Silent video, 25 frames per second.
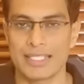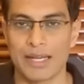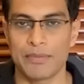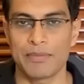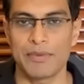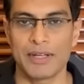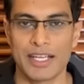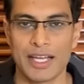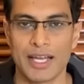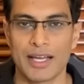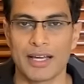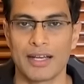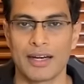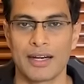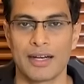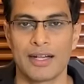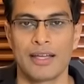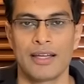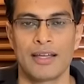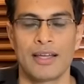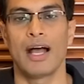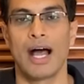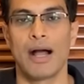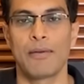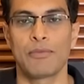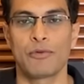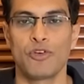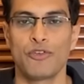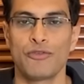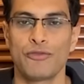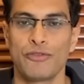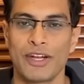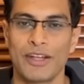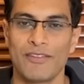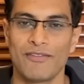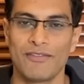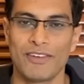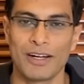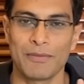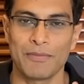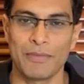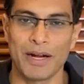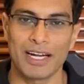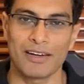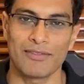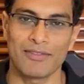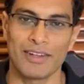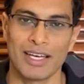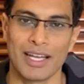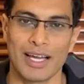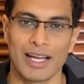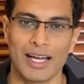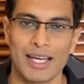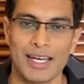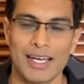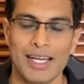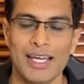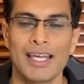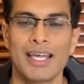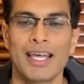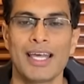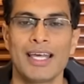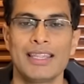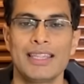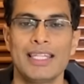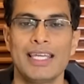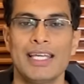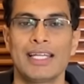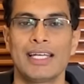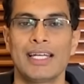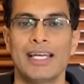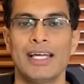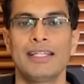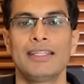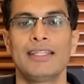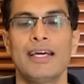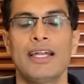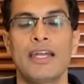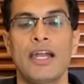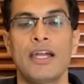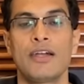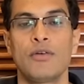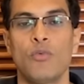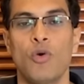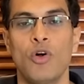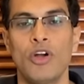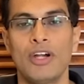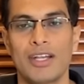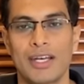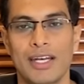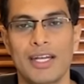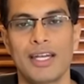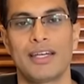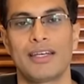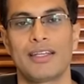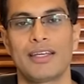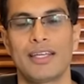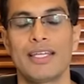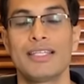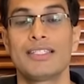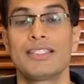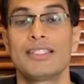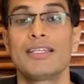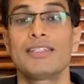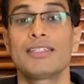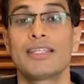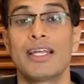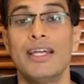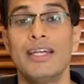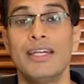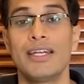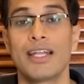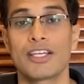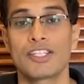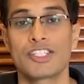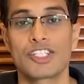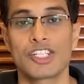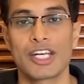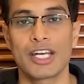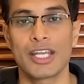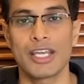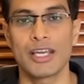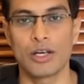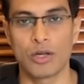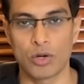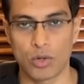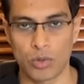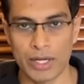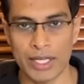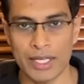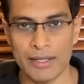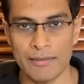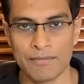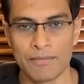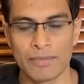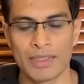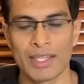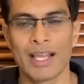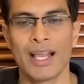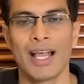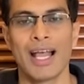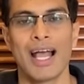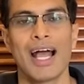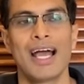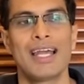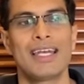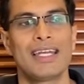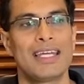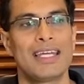aapne kya karna hai? Aapko framework part 1 lagana hai and dekhna hai that at what rate is this industry growing and